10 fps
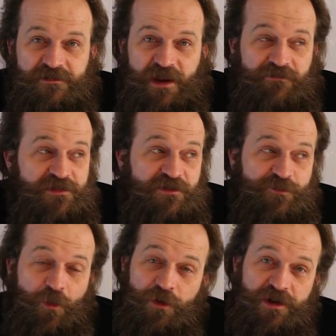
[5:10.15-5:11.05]
everything's
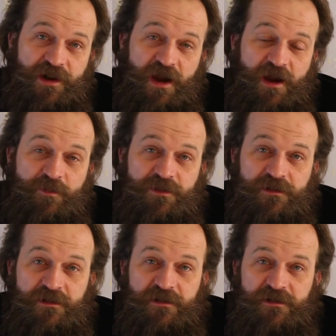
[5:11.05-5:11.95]
boarded up
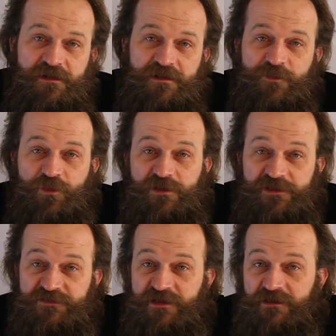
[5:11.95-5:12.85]
in the
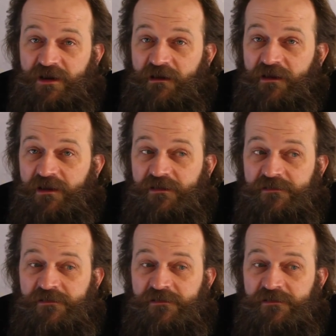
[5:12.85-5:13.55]
Brooklyn Center area,